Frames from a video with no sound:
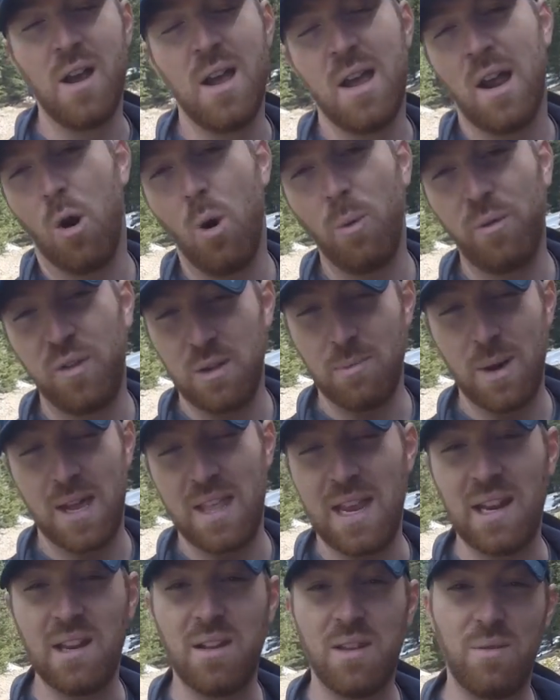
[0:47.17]
And hopefully by
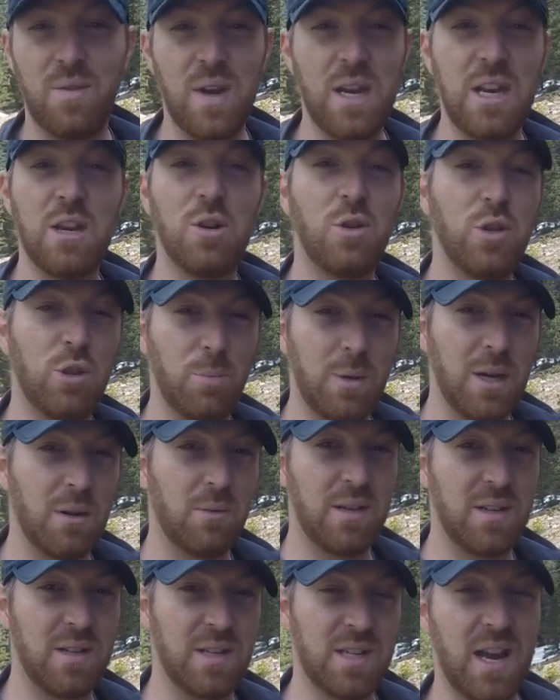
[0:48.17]
the end of the video, you'll be
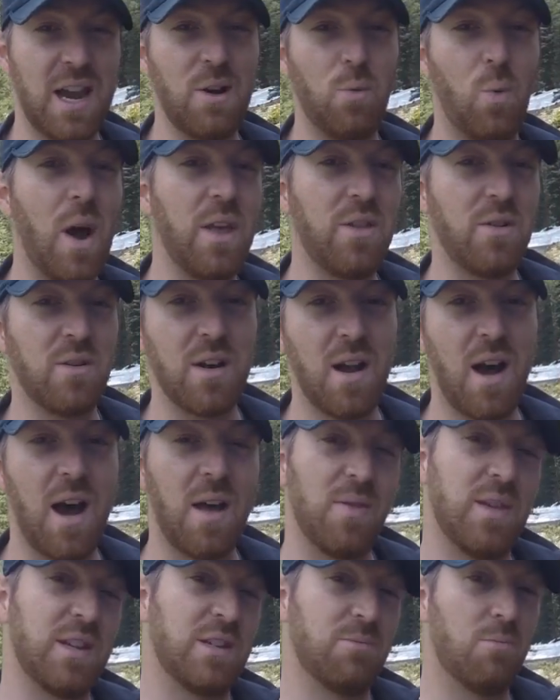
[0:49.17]
able to decide whether or
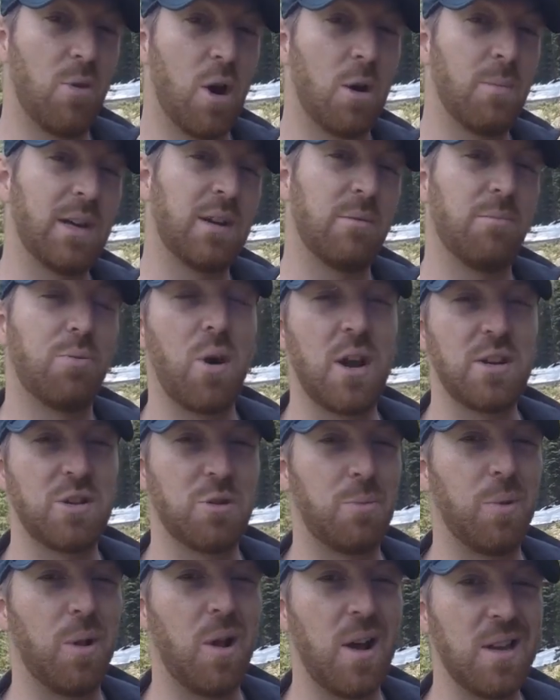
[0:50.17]
not this Marmot
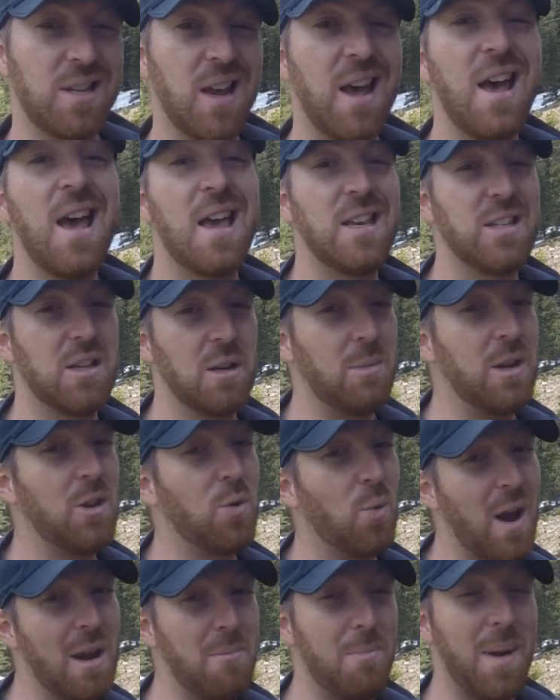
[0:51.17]
Kompressor Plus is gonna be
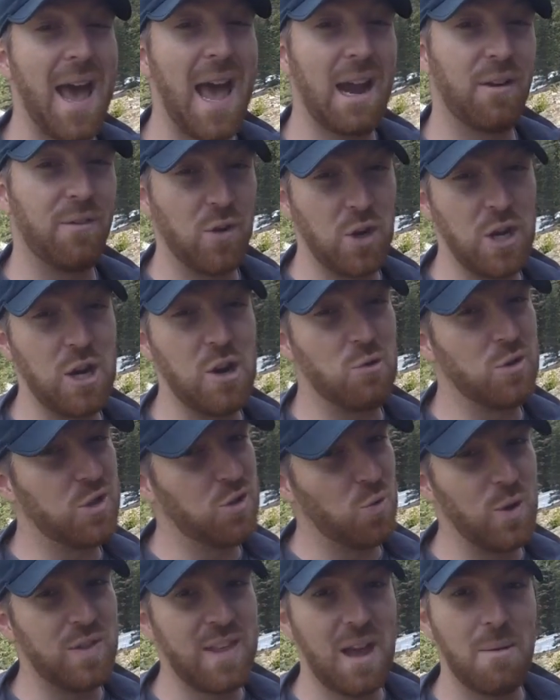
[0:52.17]
the right pack for you.
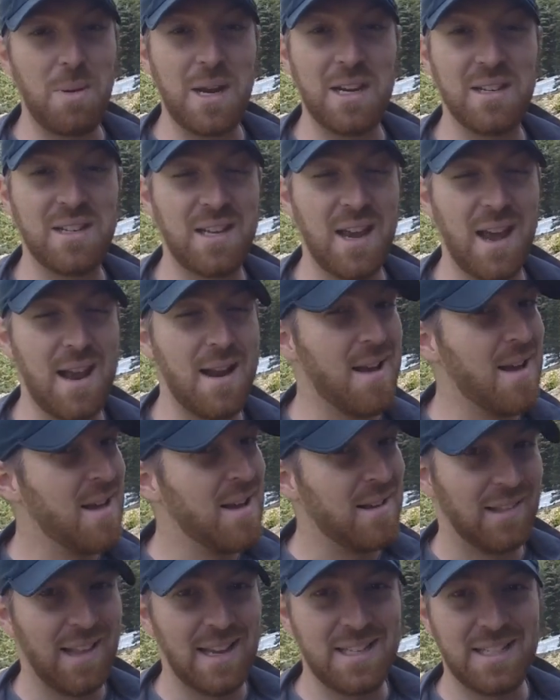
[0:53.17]
So with that being said,
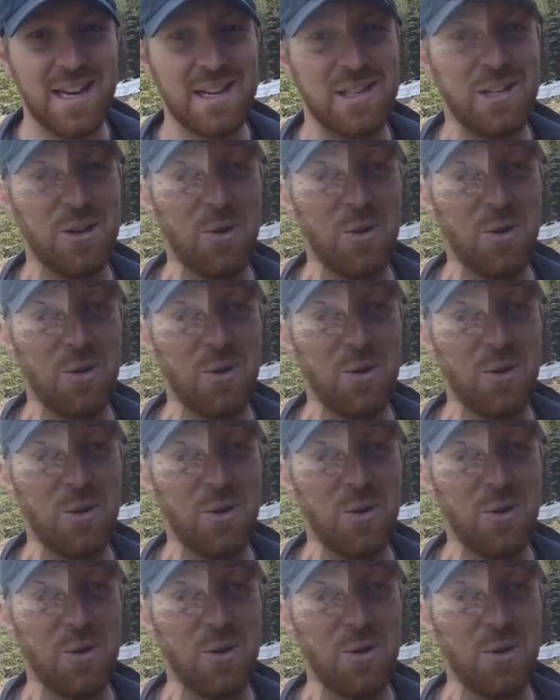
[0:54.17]
let's get